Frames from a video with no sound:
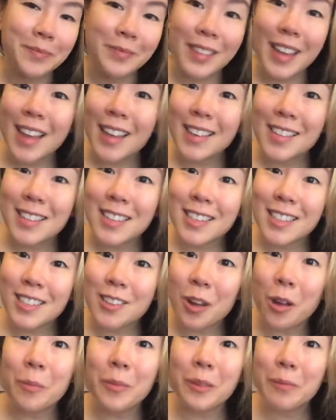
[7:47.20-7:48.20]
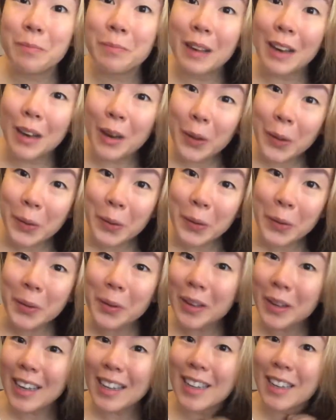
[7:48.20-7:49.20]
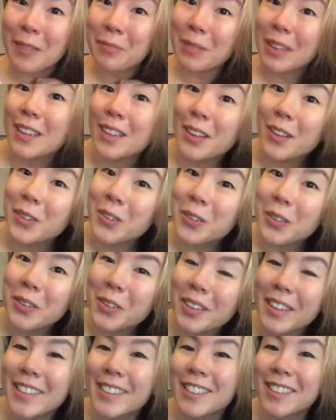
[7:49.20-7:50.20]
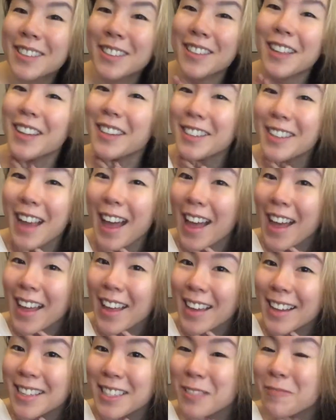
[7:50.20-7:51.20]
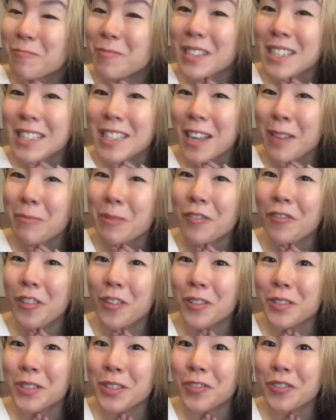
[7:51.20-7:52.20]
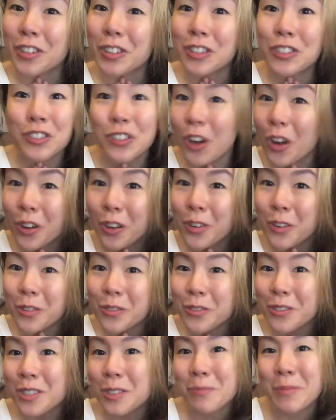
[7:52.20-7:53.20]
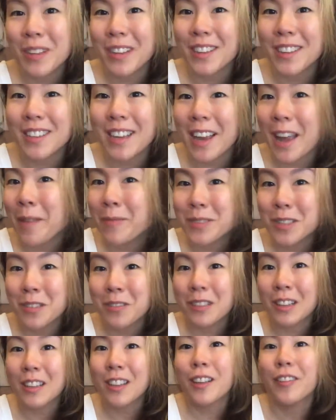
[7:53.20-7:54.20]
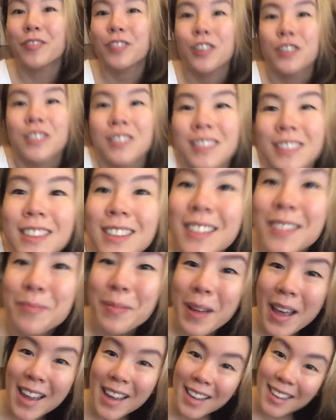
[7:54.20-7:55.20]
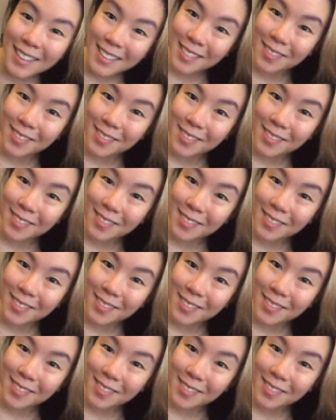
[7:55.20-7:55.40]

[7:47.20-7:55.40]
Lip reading: yeah, just comment below and let me know, and good luck guys, and please send me photos of your doggos, because I absolutely love dogs. Bye.